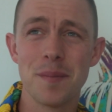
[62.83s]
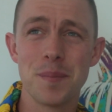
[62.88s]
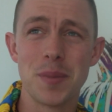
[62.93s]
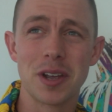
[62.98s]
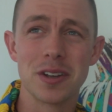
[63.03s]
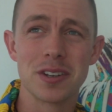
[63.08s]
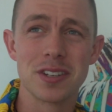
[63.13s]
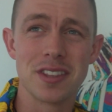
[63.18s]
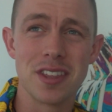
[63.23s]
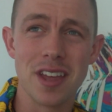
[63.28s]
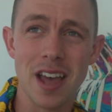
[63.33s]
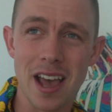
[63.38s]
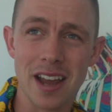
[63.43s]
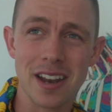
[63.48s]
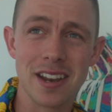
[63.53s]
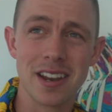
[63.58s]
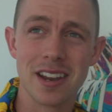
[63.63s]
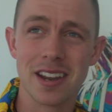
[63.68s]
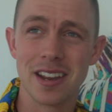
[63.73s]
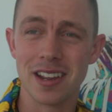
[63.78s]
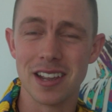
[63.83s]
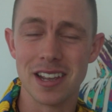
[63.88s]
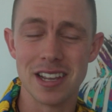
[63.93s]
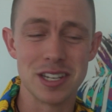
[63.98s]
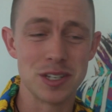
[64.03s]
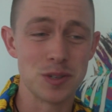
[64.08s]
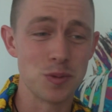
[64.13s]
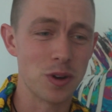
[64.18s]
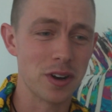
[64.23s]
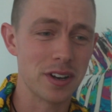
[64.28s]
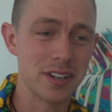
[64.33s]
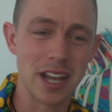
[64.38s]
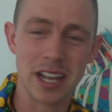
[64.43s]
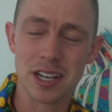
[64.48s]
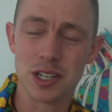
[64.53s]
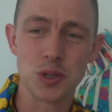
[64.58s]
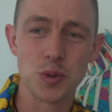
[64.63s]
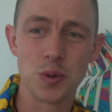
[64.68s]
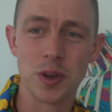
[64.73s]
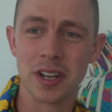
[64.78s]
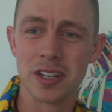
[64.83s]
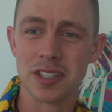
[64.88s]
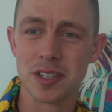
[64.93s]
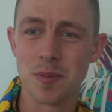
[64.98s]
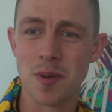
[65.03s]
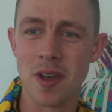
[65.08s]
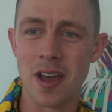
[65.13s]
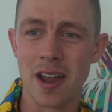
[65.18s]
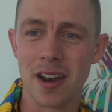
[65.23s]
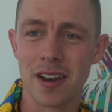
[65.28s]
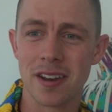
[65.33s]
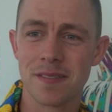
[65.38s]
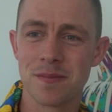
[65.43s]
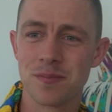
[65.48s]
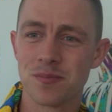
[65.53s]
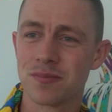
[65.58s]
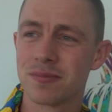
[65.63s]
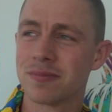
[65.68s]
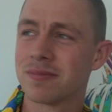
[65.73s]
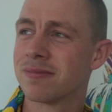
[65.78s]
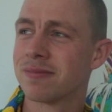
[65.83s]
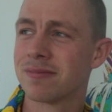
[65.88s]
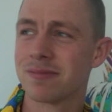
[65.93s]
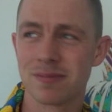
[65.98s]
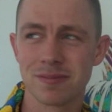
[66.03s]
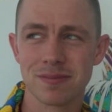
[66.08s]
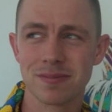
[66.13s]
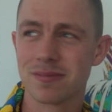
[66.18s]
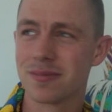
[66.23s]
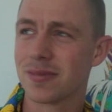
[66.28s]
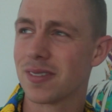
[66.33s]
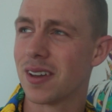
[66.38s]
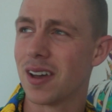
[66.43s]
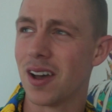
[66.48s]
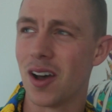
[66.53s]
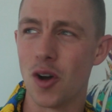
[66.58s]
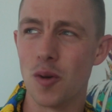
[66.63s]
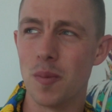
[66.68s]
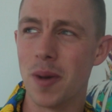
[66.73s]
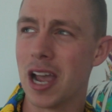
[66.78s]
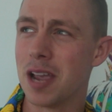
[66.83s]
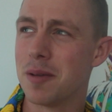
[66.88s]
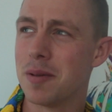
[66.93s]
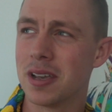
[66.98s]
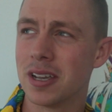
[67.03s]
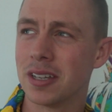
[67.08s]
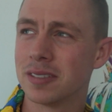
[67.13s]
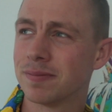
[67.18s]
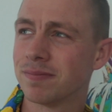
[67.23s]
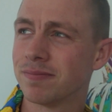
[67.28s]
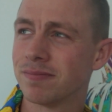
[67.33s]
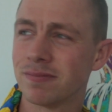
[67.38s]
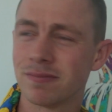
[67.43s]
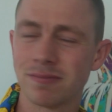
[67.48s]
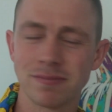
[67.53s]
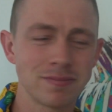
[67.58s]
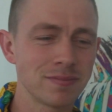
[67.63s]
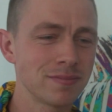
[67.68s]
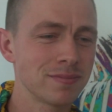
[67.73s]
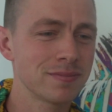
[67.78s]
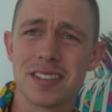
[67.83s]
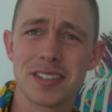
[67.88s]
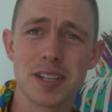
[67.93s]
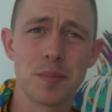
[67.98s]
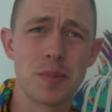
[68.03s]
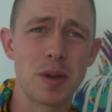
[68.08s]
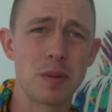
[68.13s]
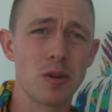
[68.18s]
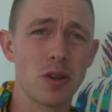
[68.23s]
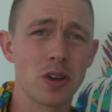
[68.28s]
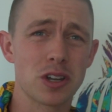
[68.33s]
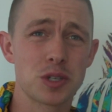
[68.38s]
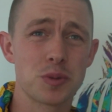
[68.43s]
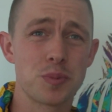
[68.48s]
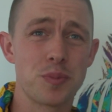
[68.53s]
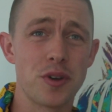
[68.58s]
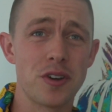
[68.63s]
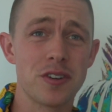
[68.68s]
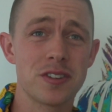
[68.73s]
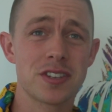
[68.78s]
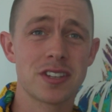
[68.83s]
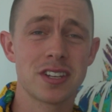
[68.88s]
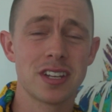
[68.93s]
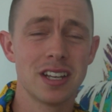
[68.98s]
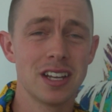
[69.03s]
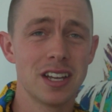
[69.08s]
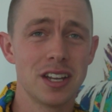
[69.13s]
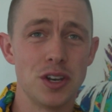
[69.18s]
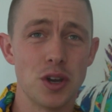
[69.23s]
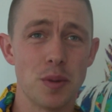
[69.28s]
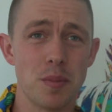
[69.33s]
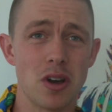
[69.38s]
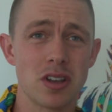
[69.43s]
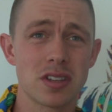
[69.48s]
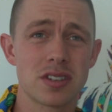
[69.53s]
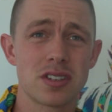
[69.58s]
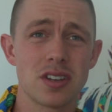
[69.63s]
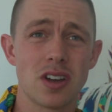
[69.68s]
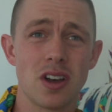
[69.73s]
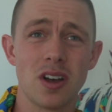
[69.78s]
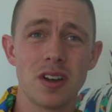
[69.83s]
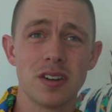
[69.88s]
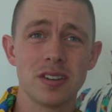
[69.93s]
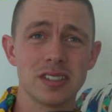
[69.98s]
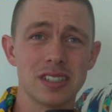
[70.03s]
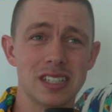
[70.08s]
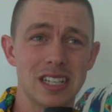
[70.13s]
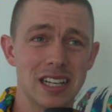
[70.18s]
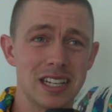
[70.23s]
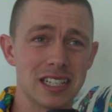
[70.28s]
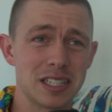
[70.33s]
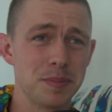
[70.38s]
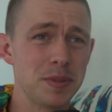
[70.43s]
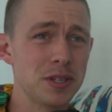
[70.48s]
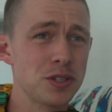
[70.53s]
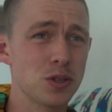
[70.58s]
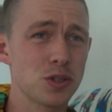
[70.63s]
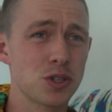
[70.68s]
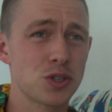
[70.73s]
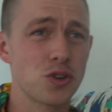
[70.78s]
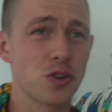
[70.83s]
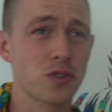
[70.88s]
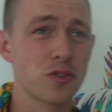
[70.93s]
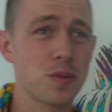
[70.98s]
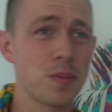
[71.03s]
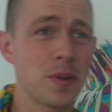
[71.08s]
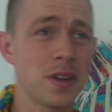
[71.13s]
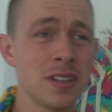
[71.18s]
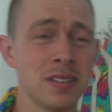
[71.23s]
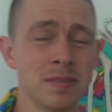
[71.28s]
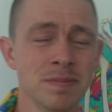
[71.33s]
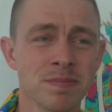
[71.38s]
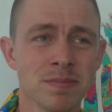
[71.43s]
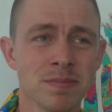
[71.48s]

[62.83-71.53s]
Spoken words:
Because that is what Danger Swigging's about. Oh baby. Some people like spirits, not my style. It's a bit too strong for me.